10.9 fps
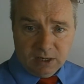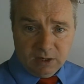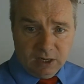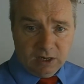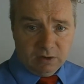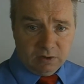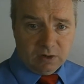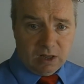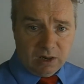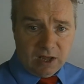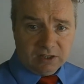
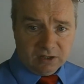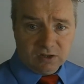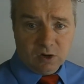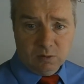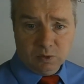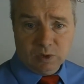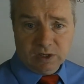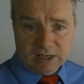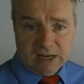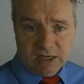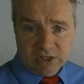Lysosomes will
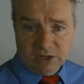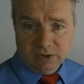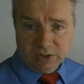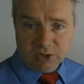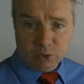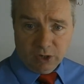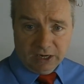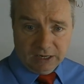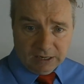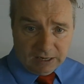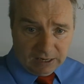attach and destroy
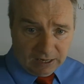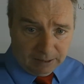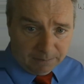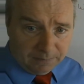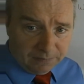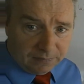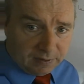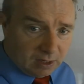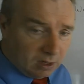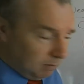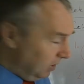
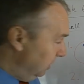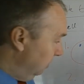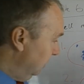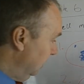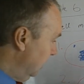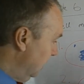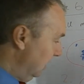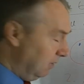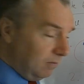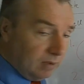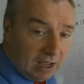by using
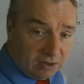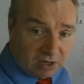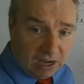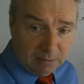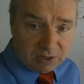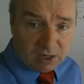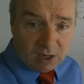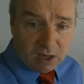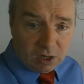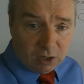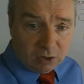enzymes,
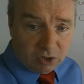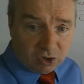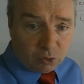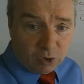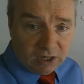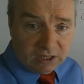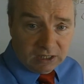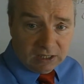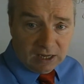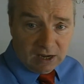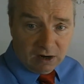destroy
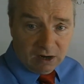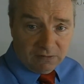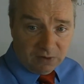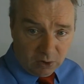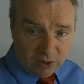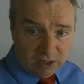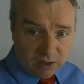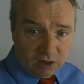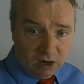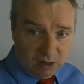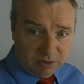the foreign
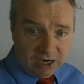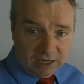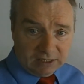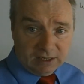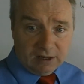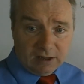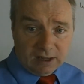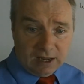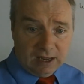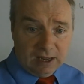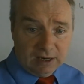object
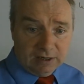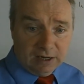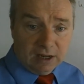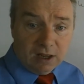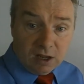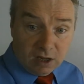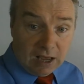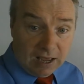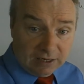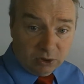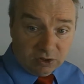and
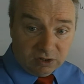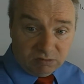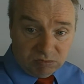thus